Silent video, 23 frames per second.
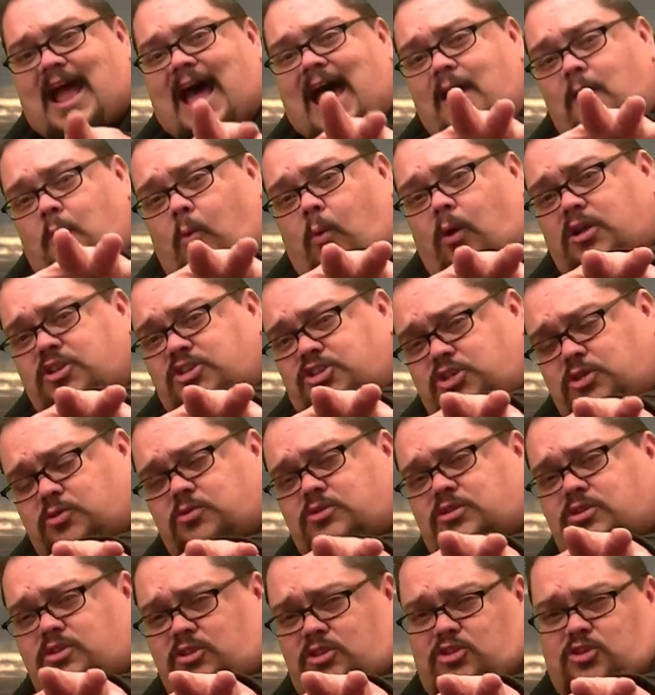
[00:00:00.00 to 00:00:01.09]
I want you
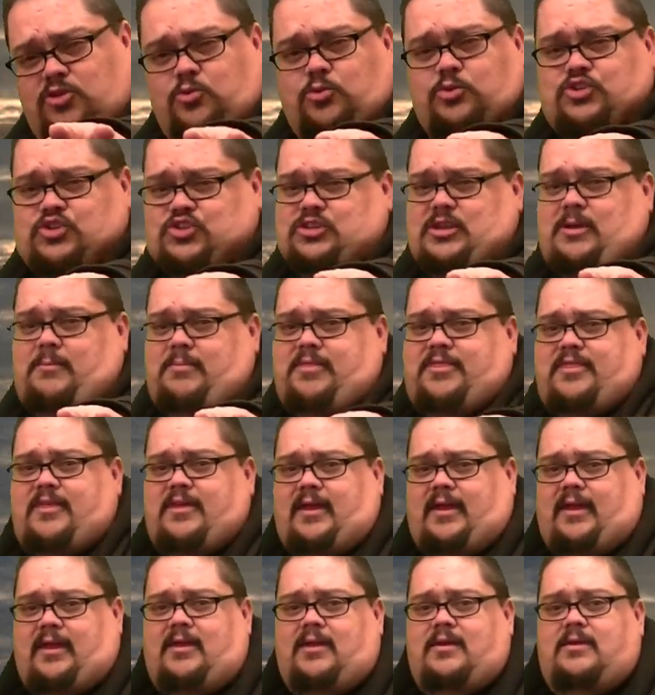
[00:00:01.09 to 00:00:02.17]
to do
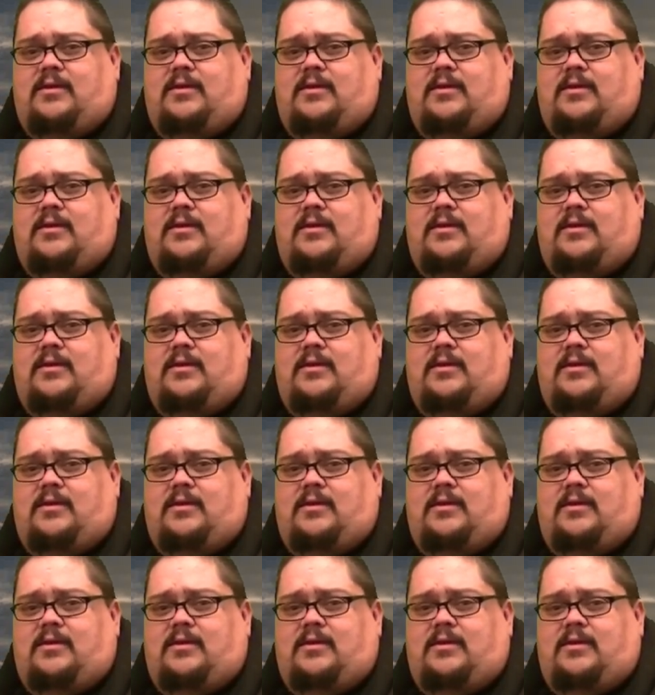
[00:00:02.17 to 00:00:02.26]
something.